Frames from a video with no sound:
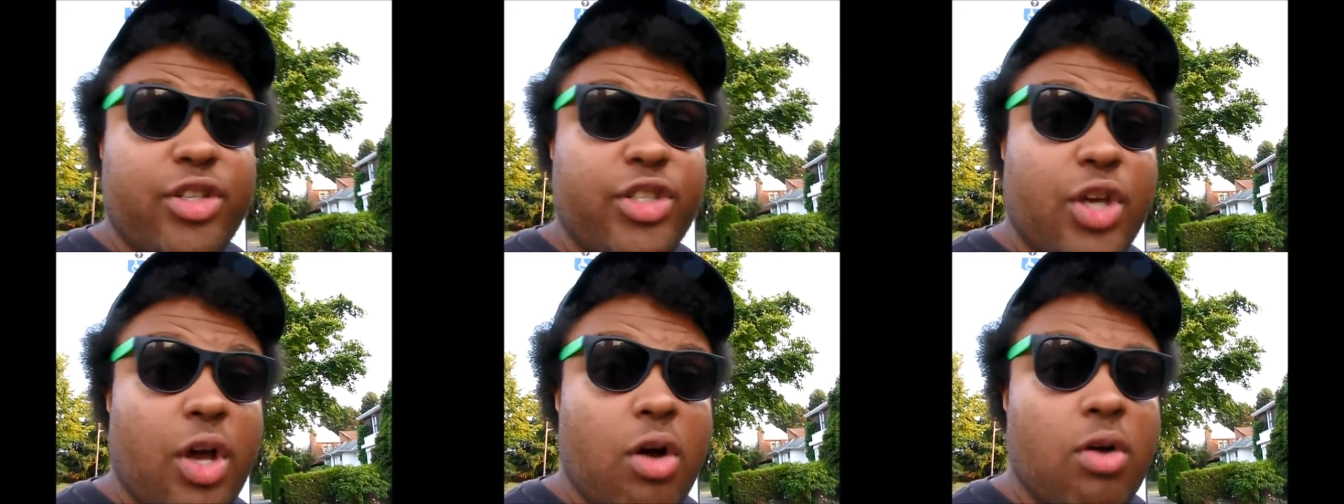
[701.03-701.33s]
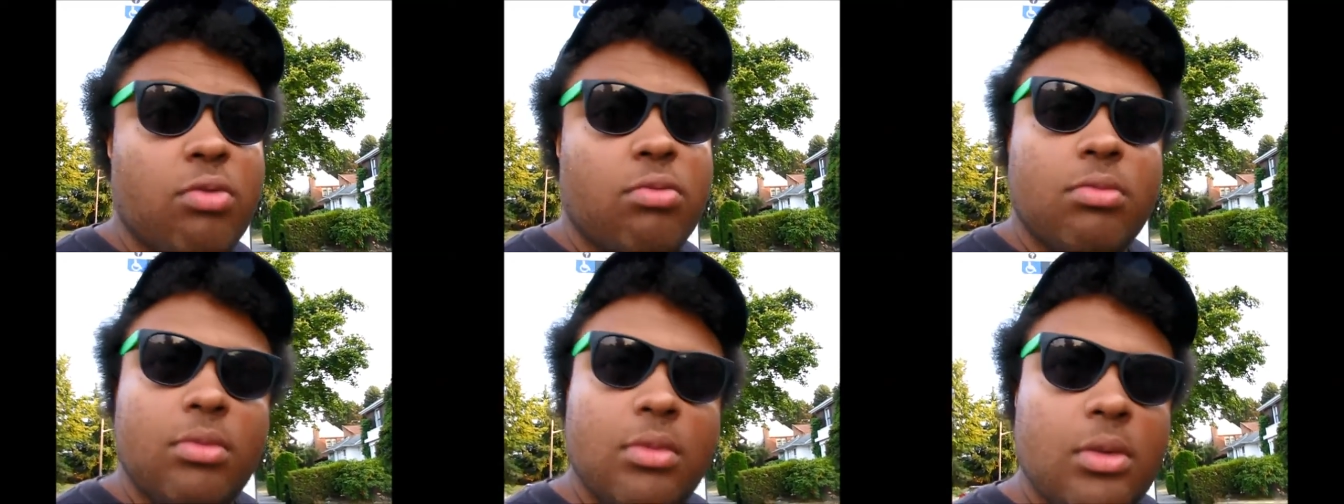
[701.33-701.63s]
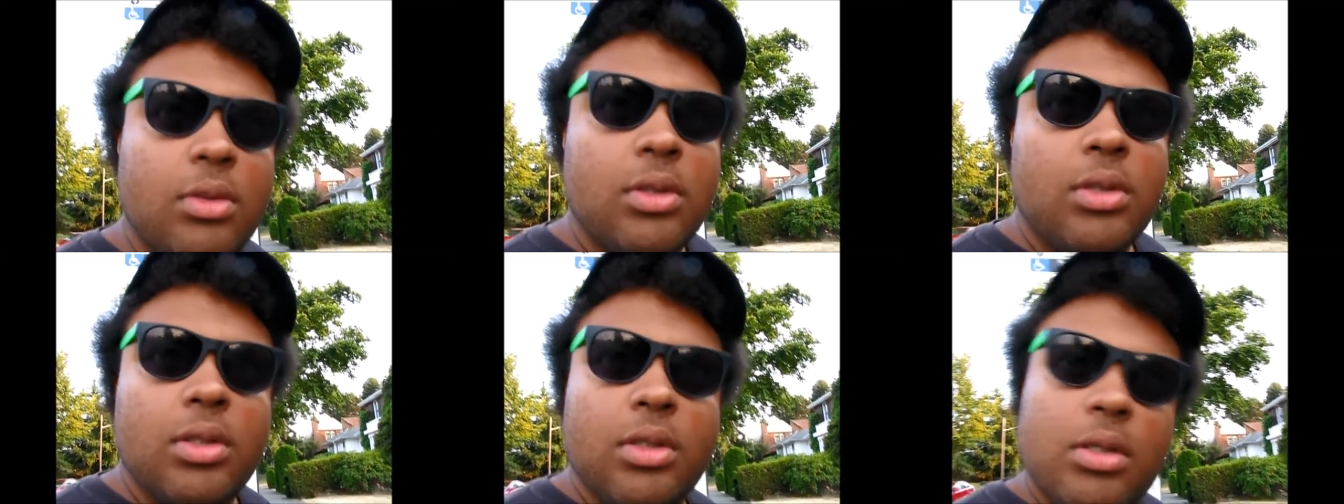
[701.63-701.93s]
so
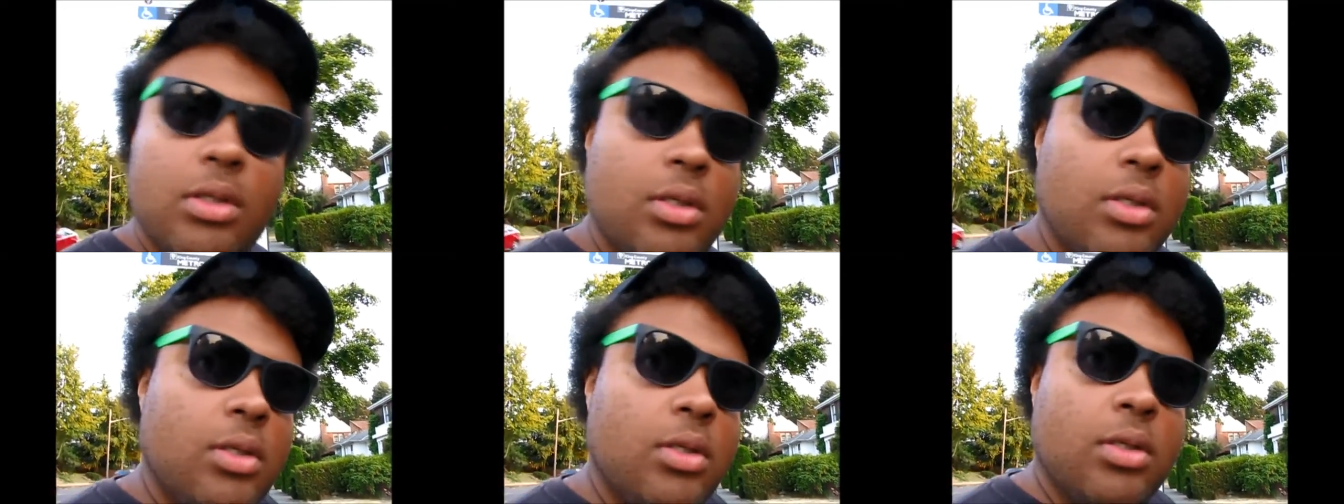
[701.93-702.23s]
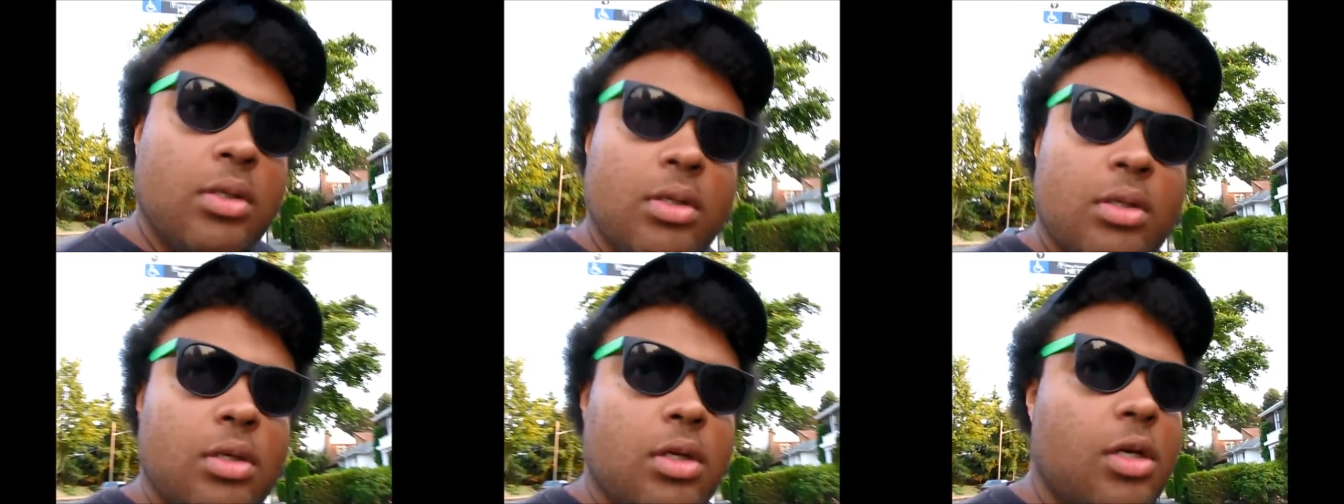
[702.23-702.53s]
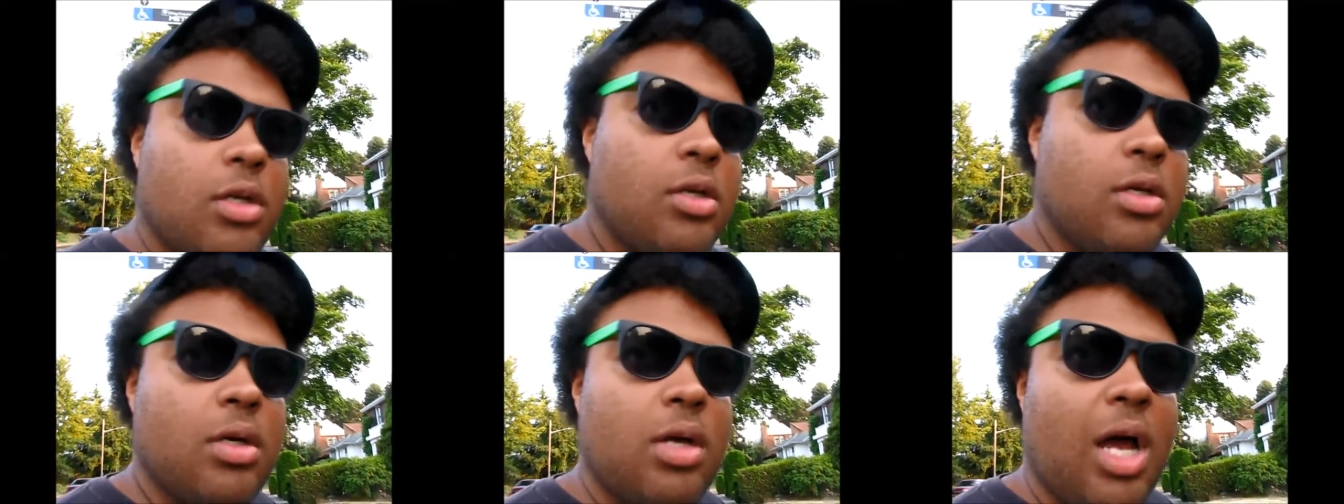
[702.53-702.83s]

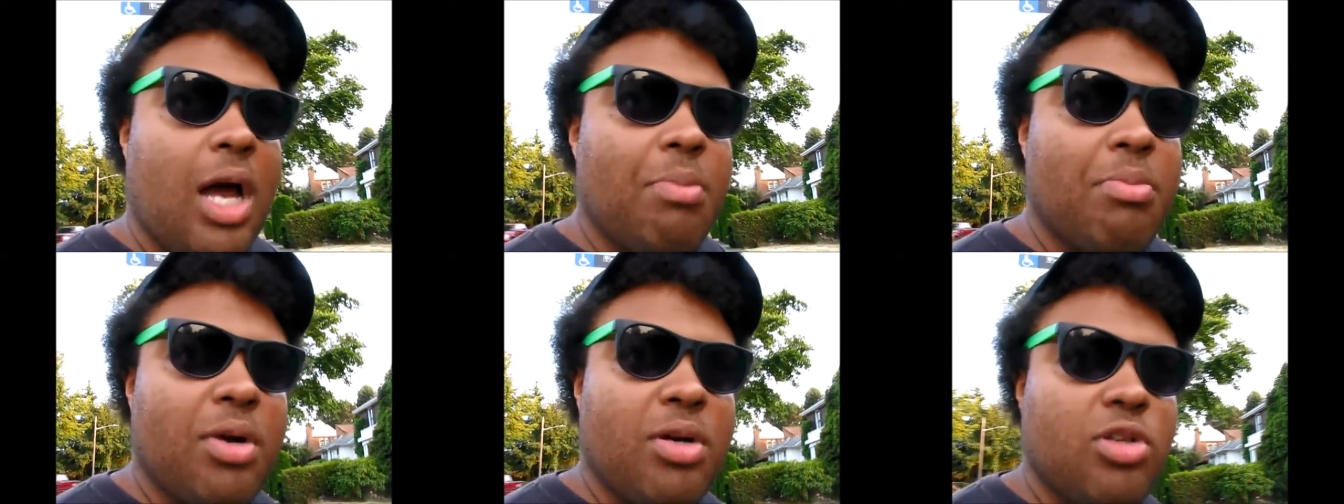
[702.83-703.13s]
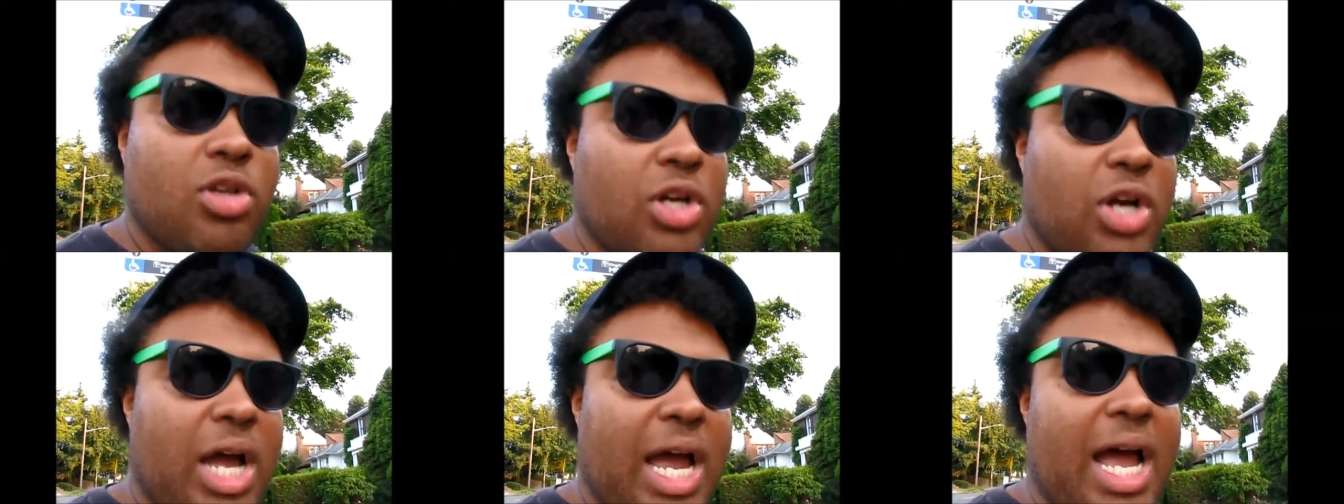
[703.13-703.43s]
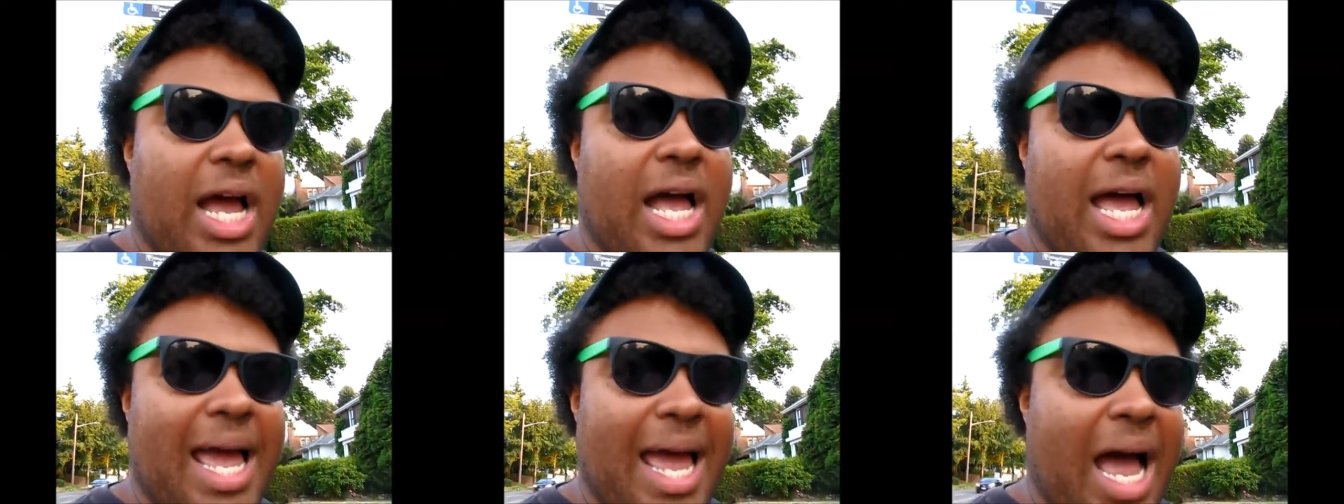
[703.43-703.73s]
I'm gonna look
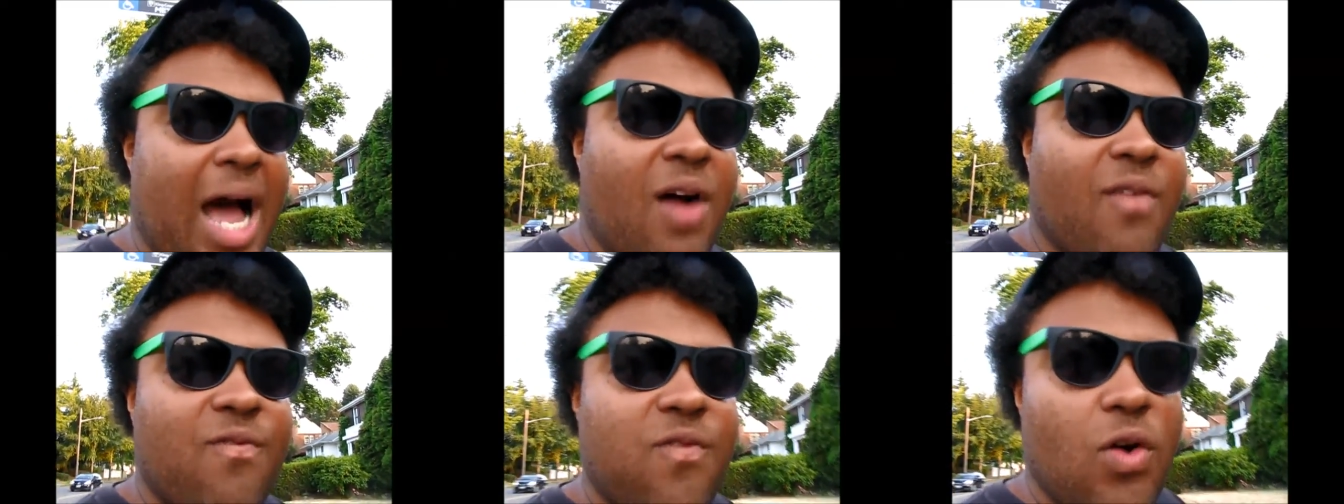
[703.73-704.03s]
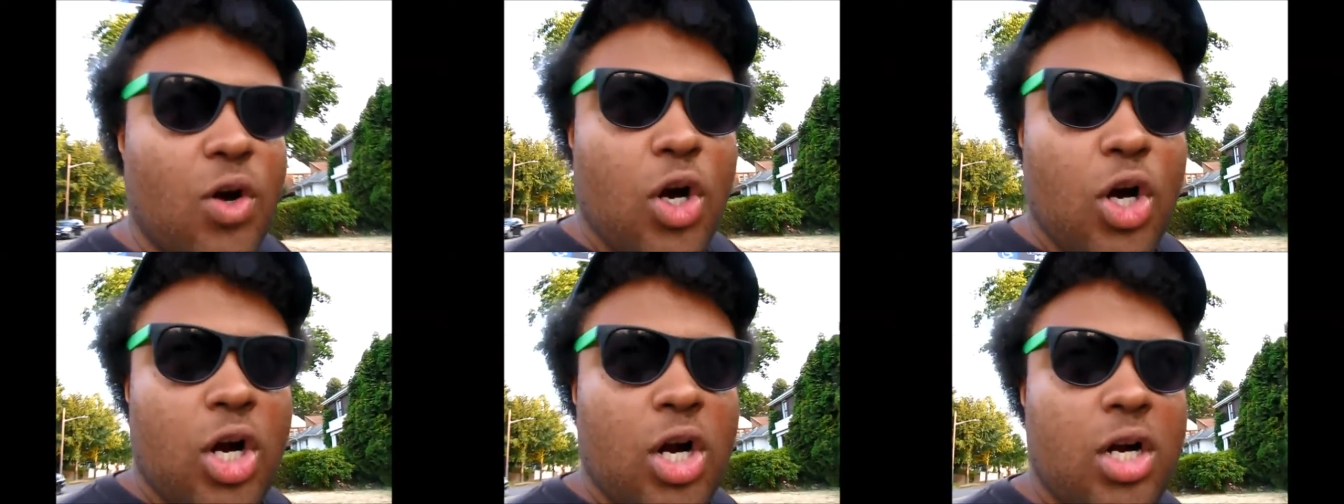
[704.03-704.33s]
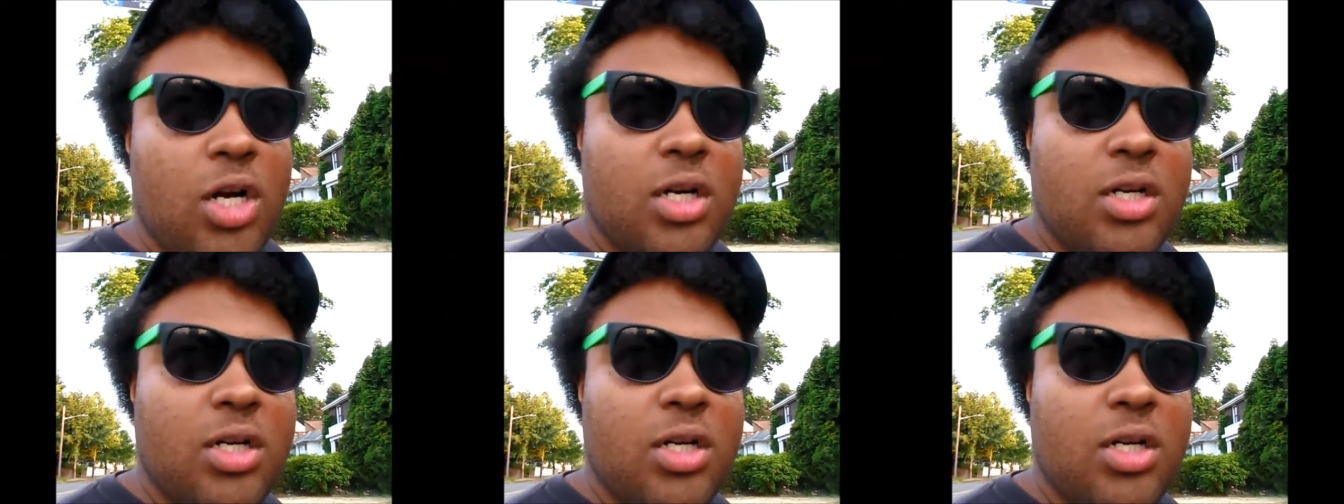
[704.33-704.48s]
out for her,